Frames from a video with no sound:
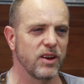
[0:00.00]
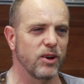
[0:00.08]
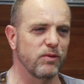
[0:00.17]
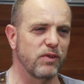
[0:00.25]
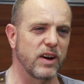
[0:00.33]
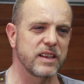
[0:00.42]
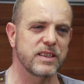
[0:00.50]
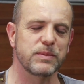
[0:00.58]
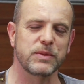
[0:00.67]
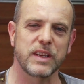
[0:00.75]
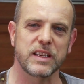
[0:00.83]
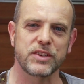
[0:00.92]
of
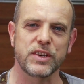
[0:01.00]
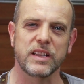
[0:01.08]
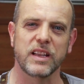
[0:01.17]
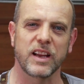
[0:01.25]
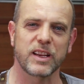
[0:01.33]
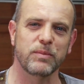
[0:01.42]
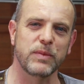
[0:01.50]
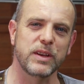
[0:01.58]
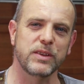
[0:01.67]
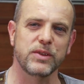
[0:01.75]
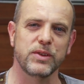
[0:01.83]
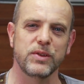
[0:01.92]
items that she'd like me
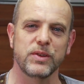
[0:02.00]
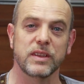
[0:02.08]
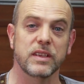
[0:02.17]
to do,